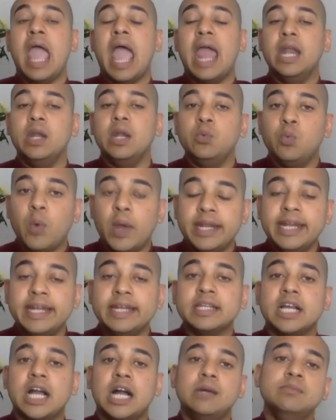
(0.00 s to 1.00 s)
And when
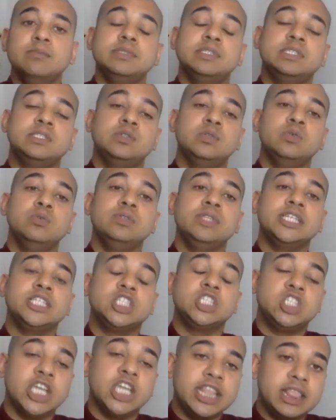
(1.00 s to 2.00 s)
it comes to
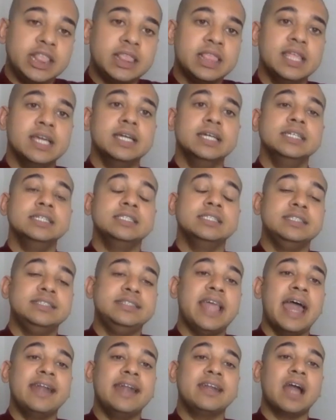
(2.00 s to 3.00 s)
the chittas
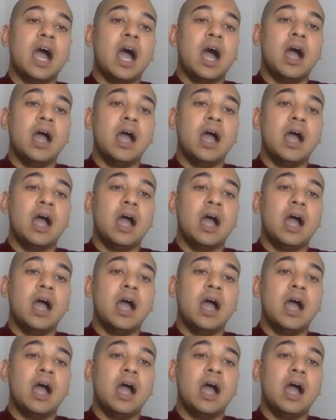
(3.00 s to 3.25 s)
that